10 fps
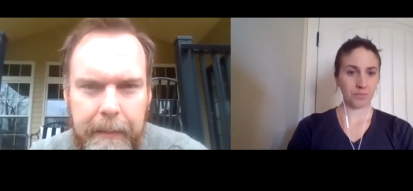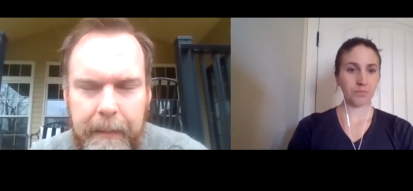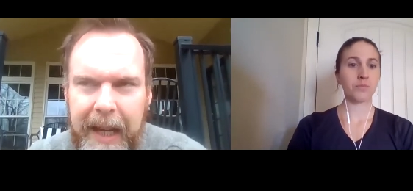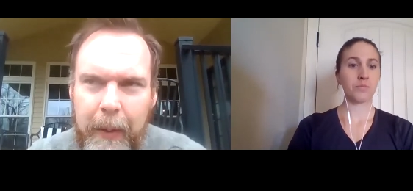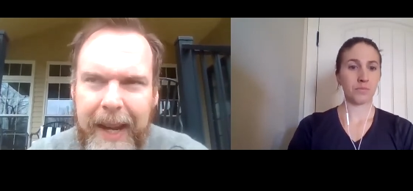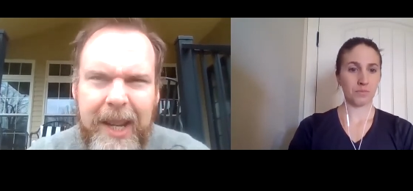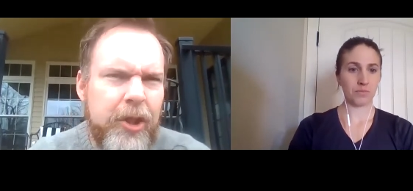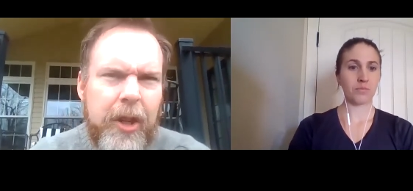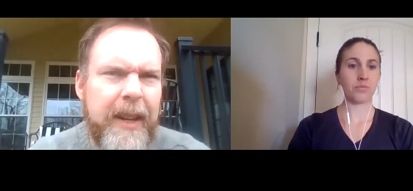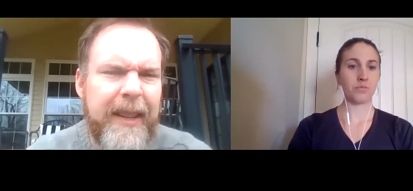Speaker 1: you know
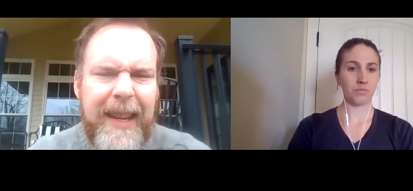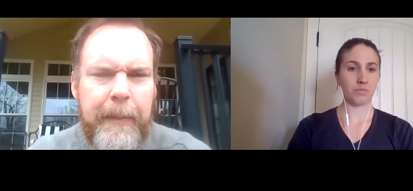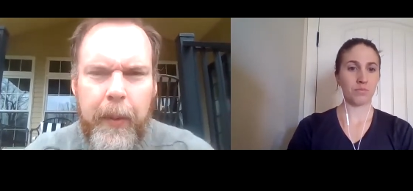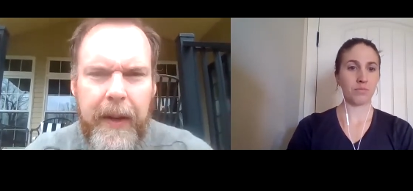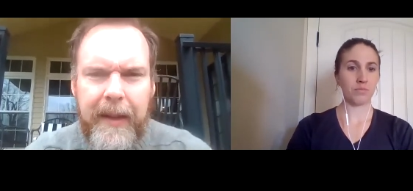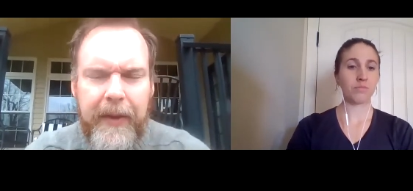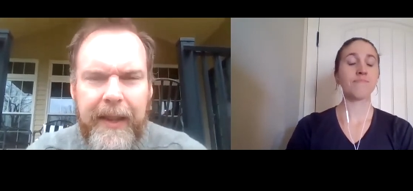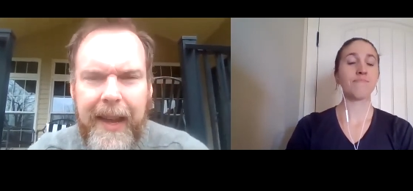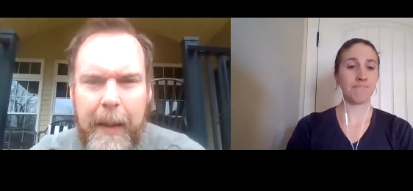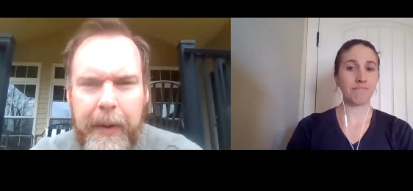insurance standpoint and stuff like
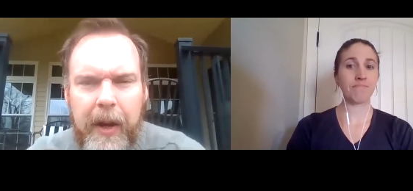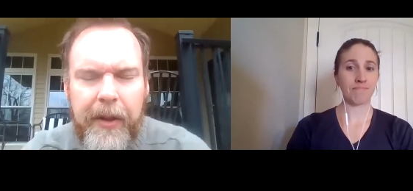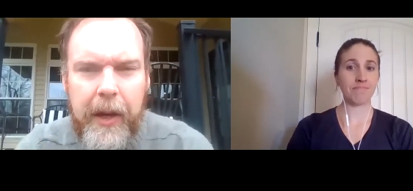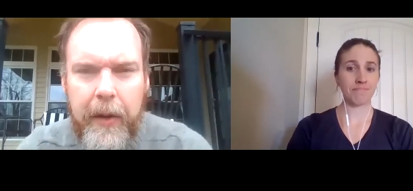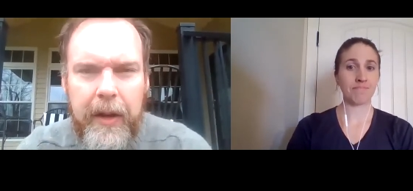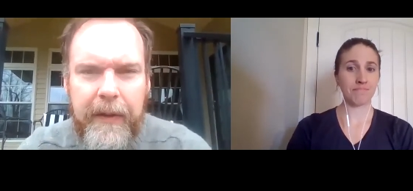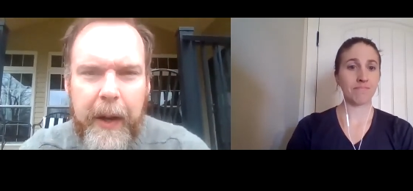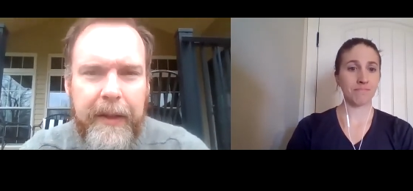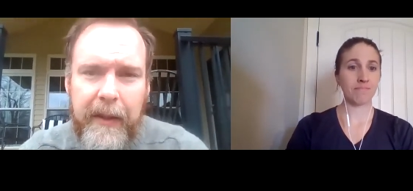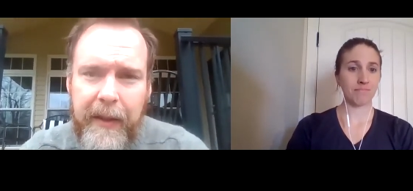that but all the coronavirus
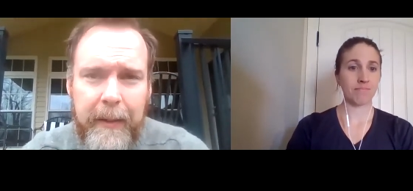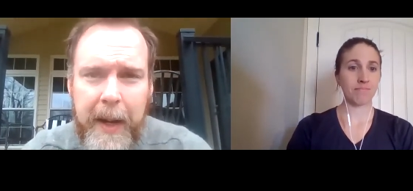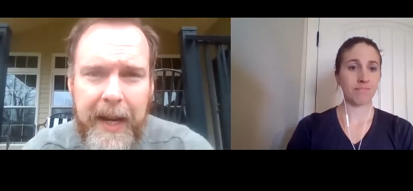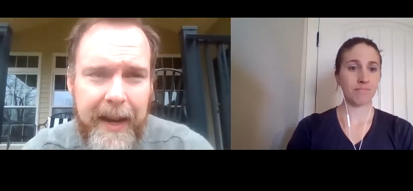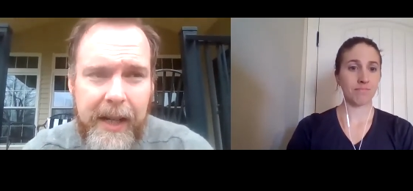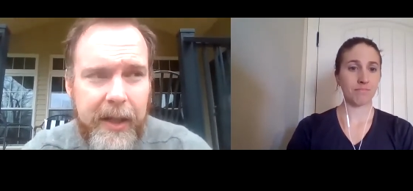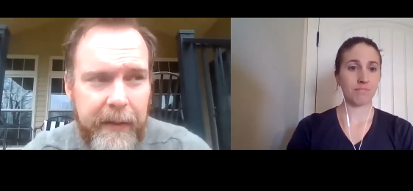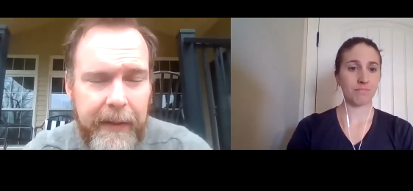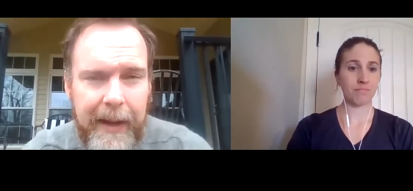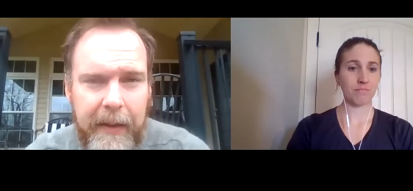stuff has made it actually
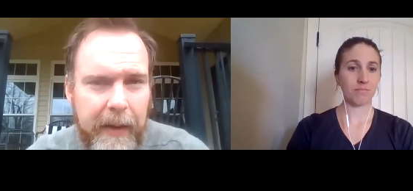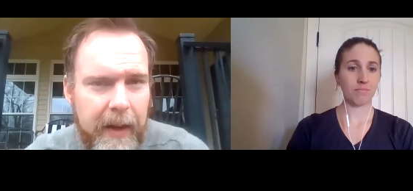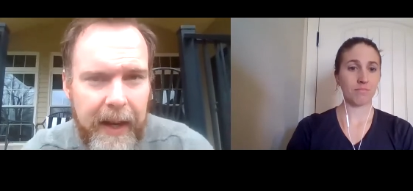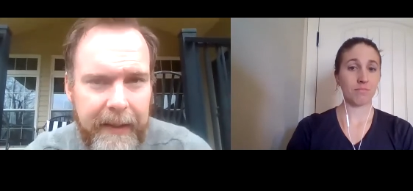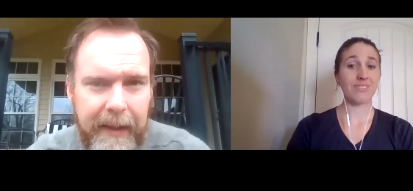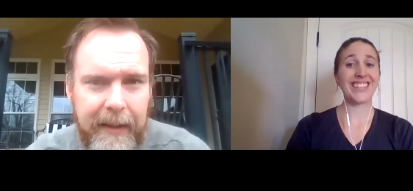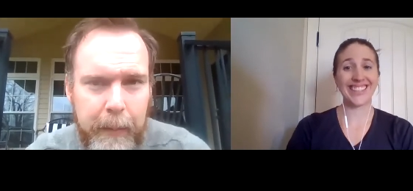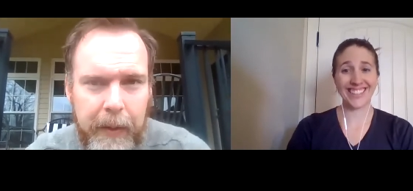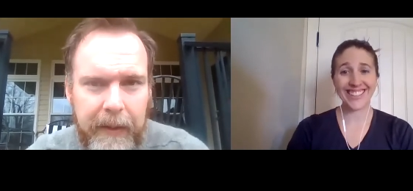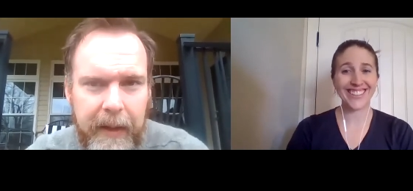very very accessible
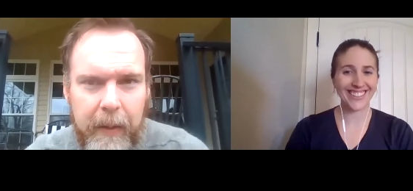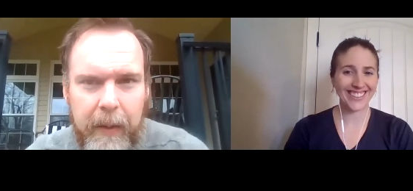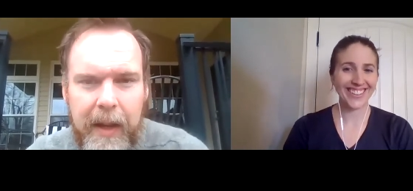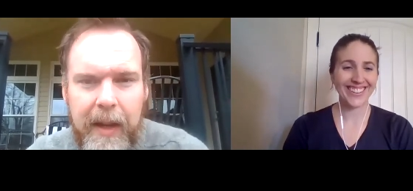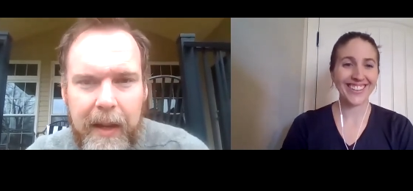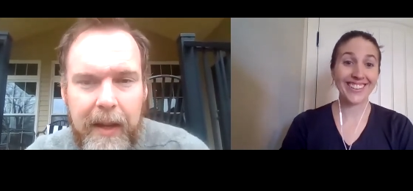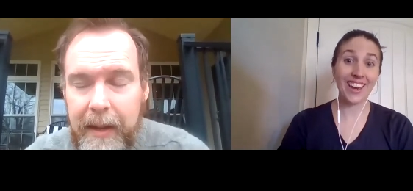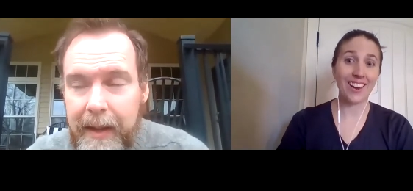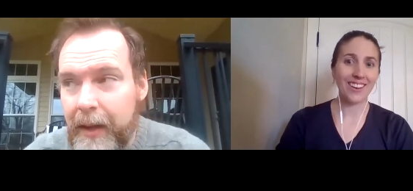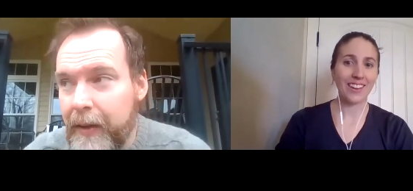so
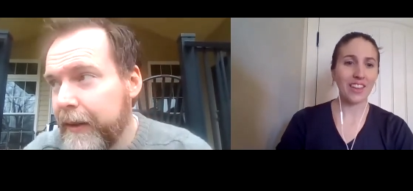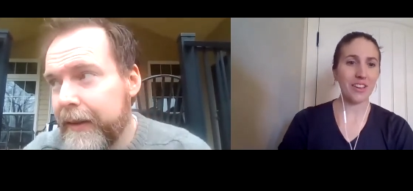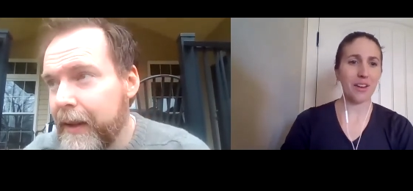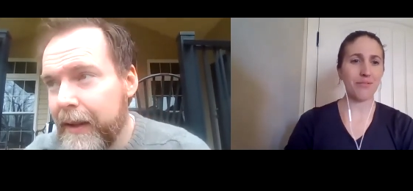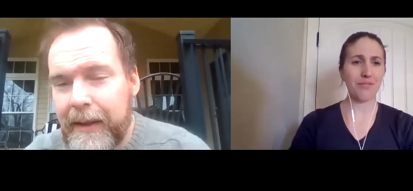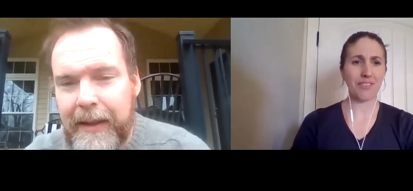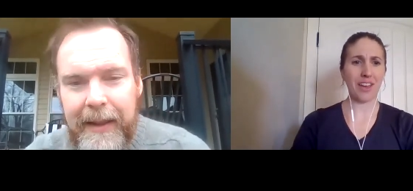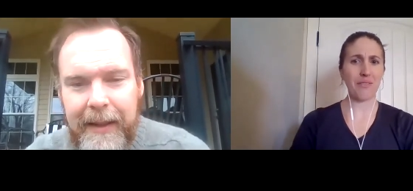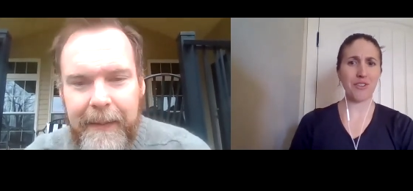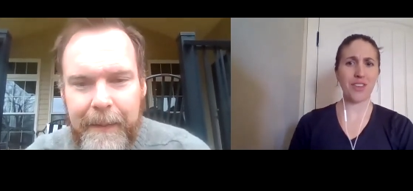
Speaker 2: yeah, yeah i've
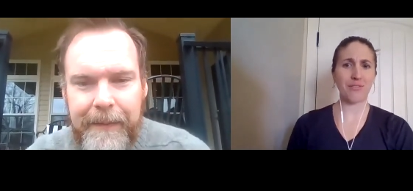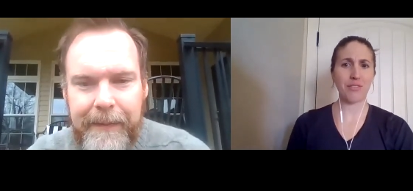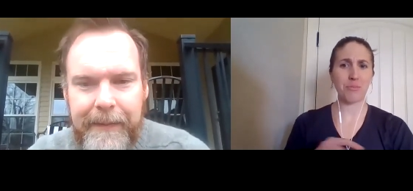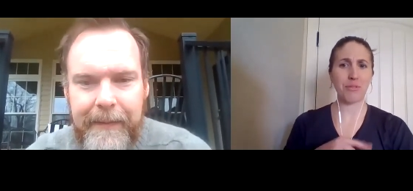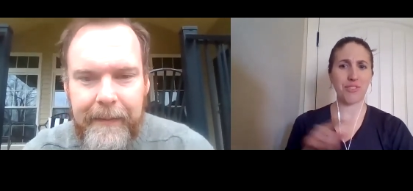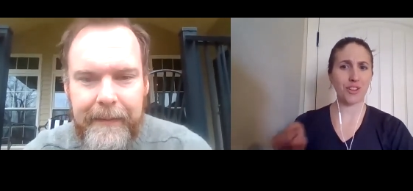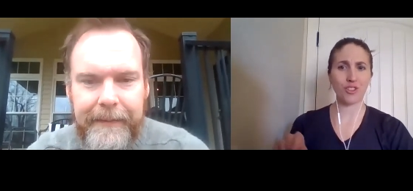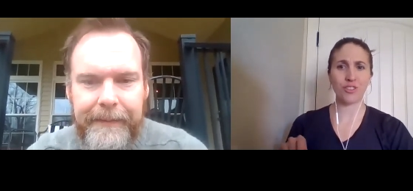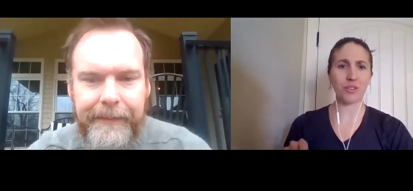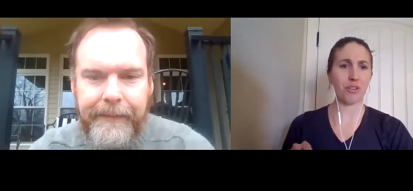i've heard that from
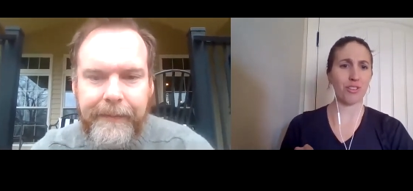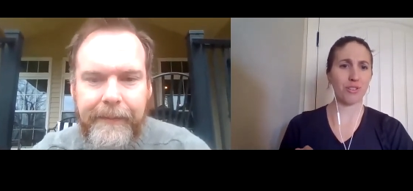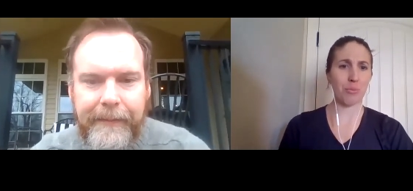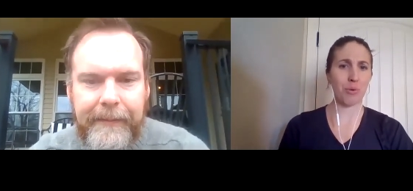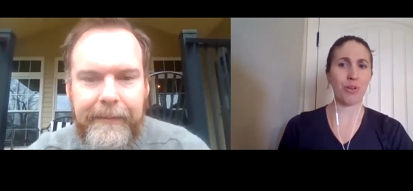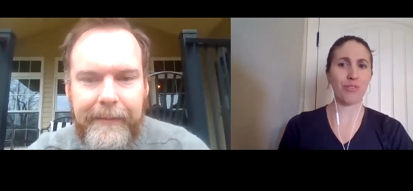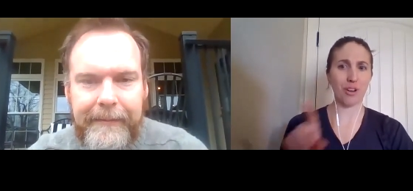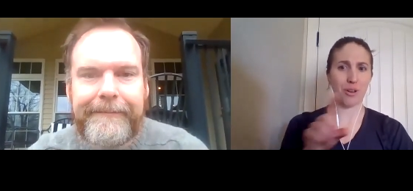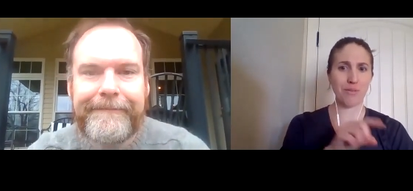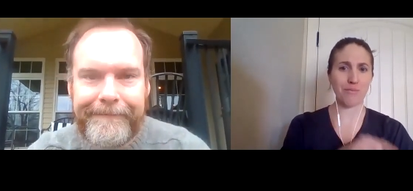professions across the board
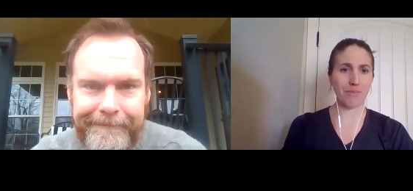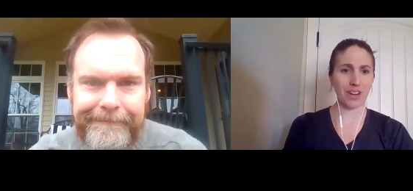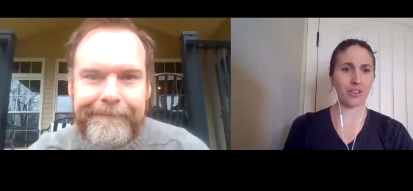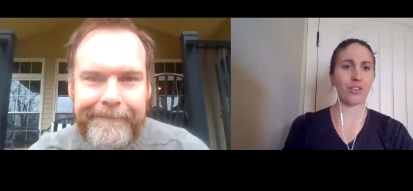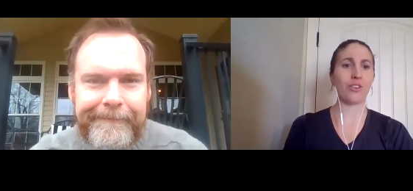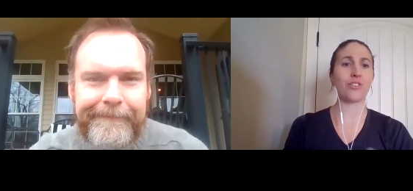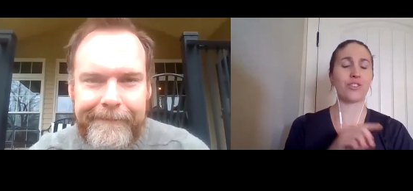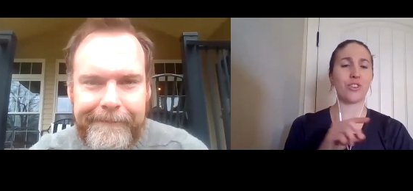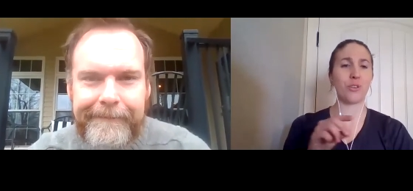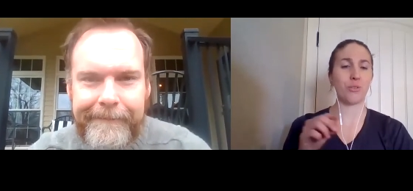from mm-hmm.
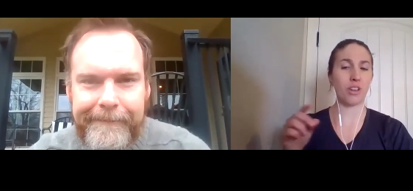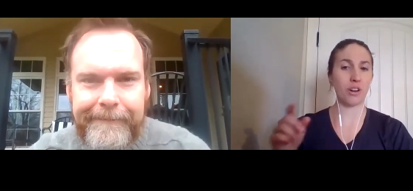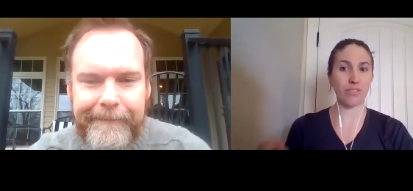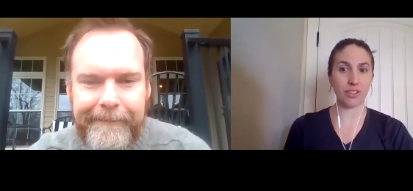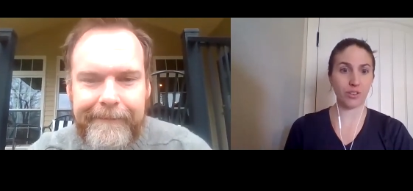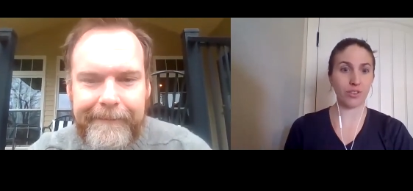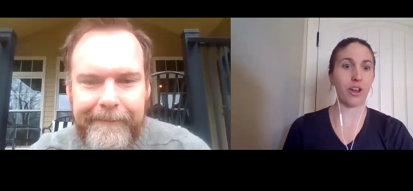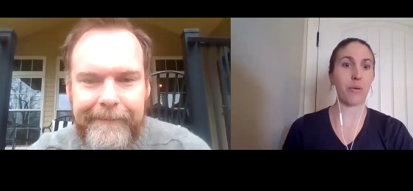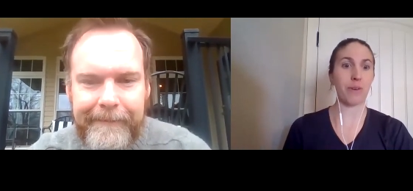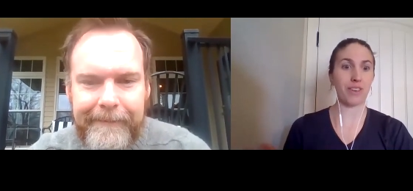to you know physical
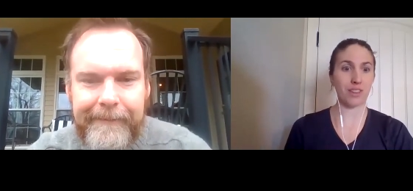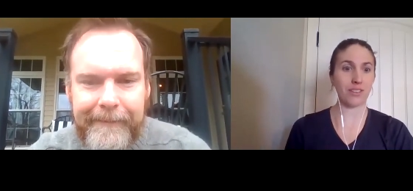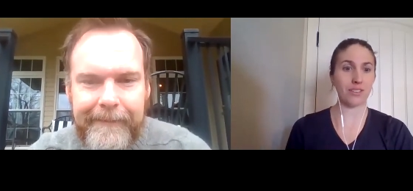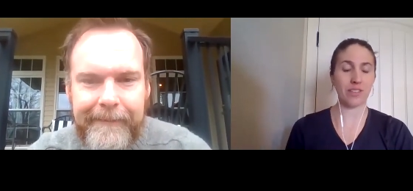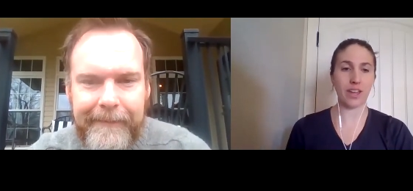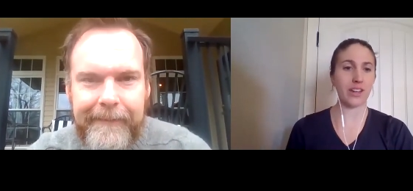therapy things of